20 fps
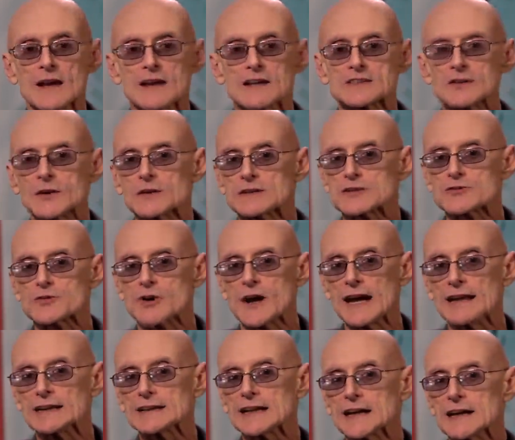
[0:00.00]
So in
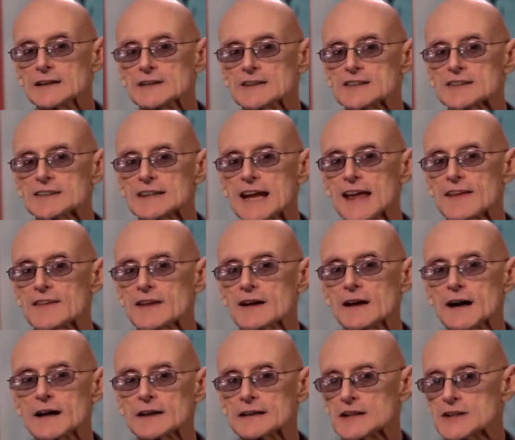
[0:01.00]
trying to understand the
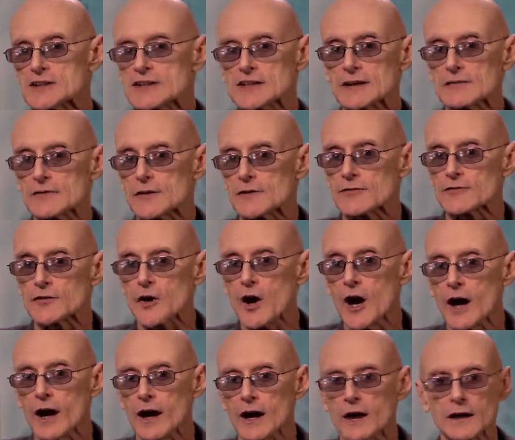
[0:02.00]
cognition of a
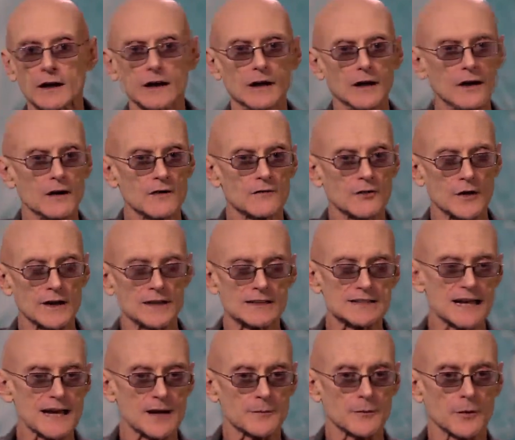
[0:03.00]
frog, for
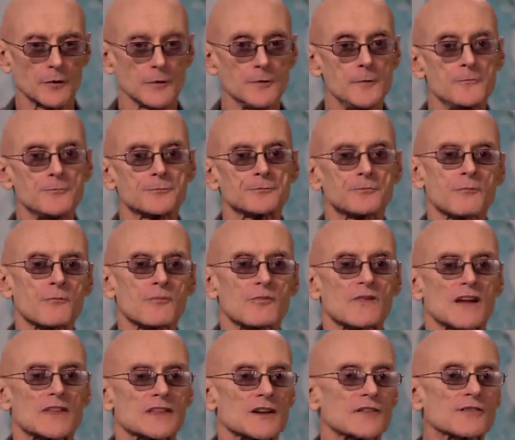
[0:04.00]
example,
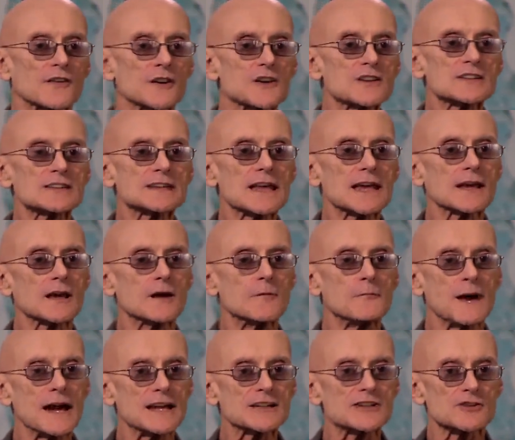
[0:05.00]
the first thing
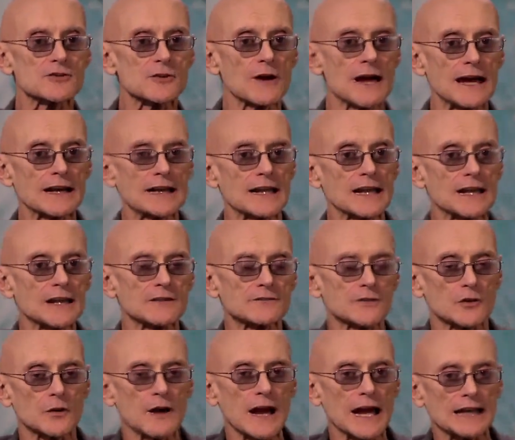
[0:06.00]
Maturana and
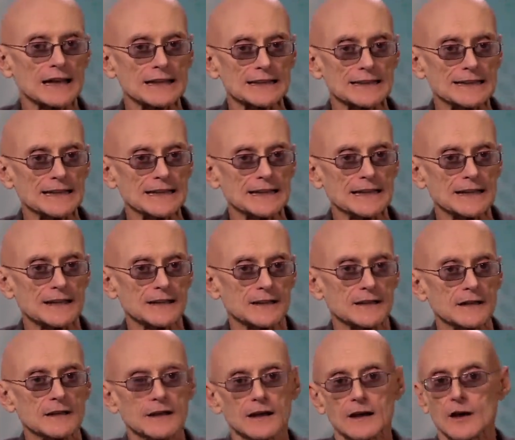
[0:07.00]
Varela
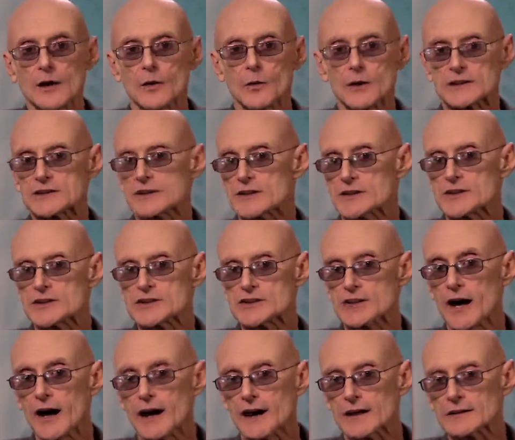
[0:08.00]
did, which
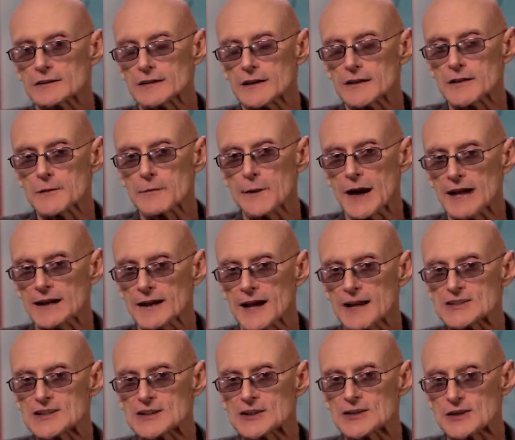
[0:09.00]
shocked the
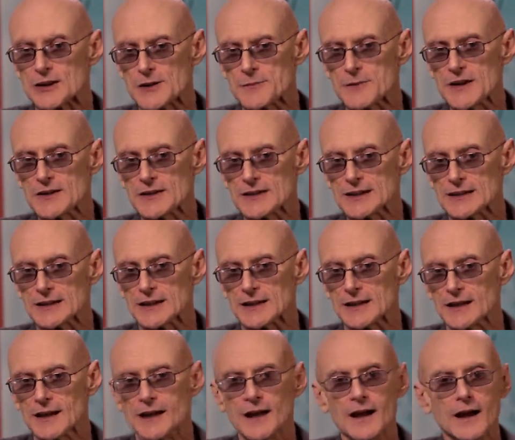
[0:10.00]
biological community,
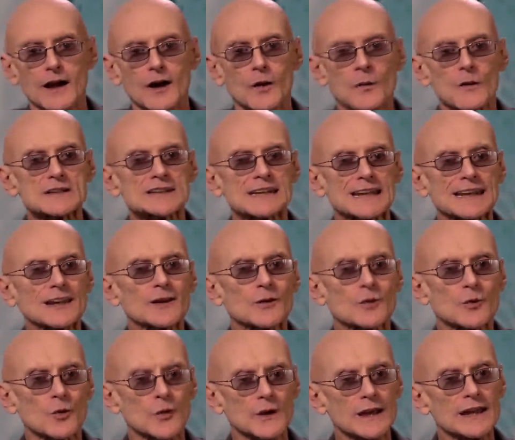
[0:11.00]
was get
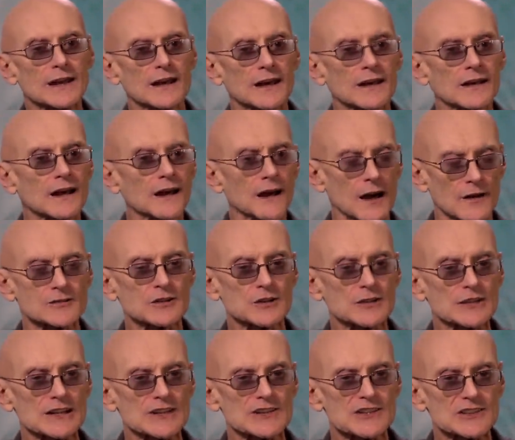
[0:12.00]
rid of
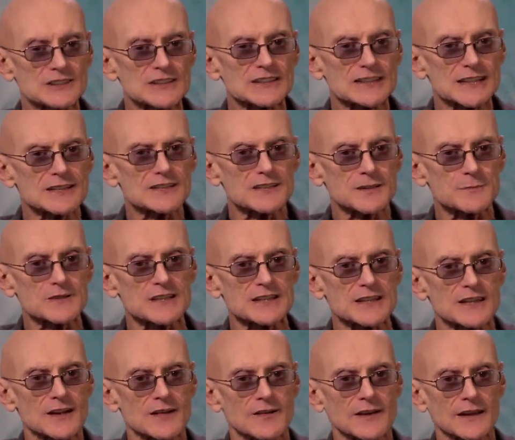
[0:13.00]
traditional systems
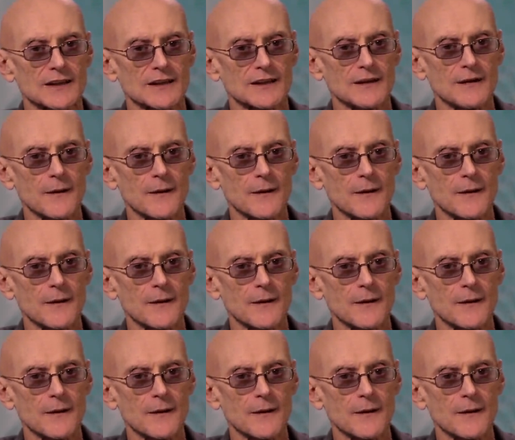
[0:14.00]
theory.